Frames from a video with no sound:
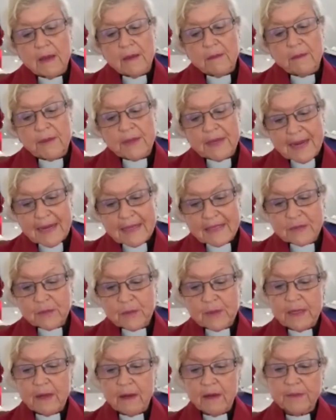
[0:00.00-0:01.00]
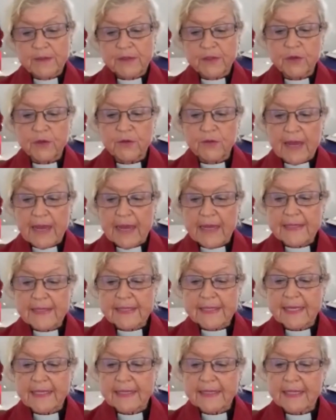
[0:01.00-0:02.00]
But as we observe
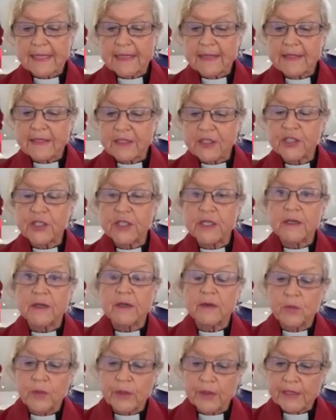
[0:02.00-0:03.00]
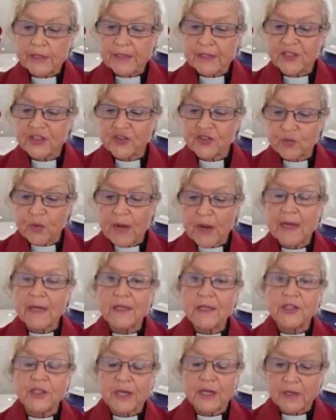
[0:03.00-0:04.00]
Anzac Day this year, we're in a
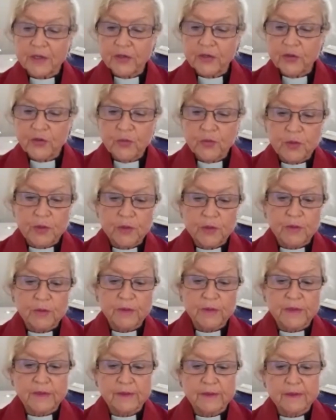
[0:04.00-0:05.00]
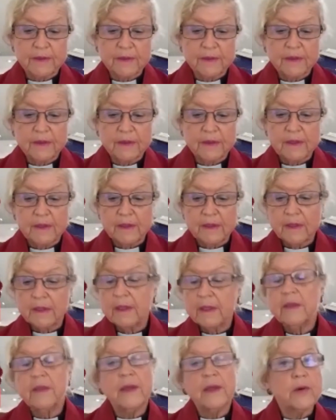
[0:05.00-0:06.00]
strange and a new world.
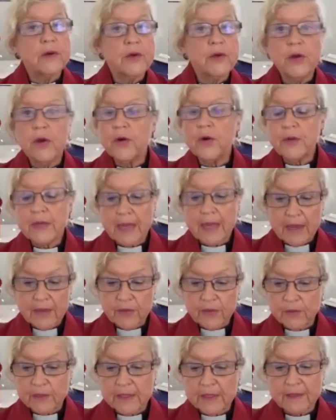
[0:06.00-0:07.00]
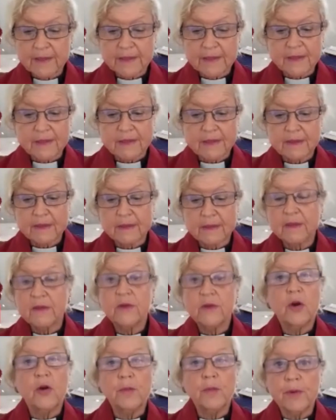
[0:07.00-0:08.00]
There are no gatherings,
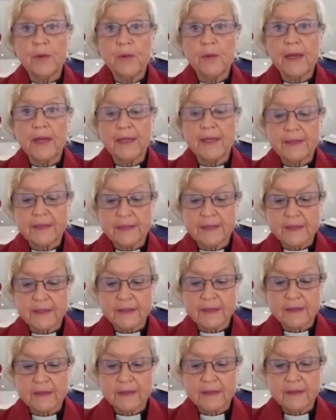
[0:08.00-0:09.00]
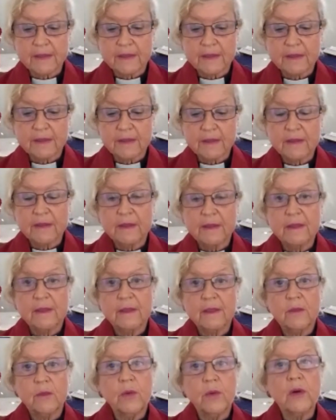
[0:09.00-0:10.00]
no parades.
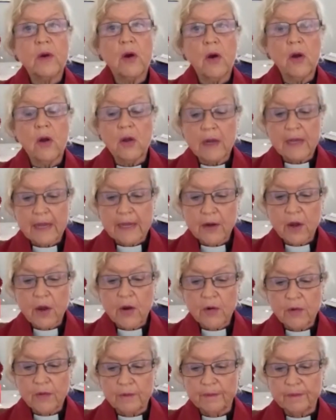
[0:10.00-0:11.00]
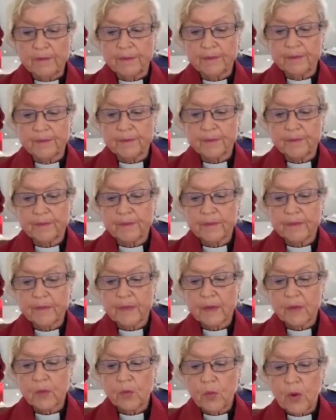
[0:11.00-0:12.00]
We're all at home
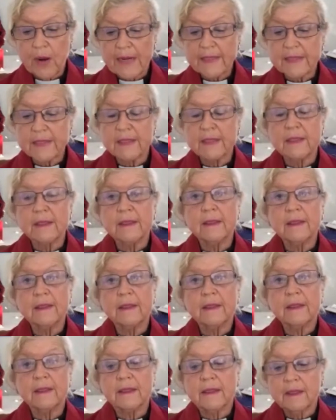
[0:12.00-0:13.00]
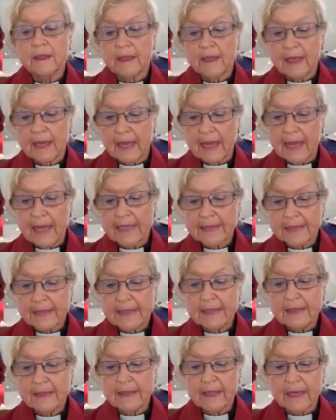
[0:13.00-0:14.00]
waiting, and
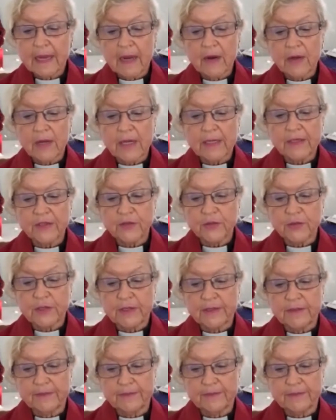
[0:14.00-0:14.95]
healing our country.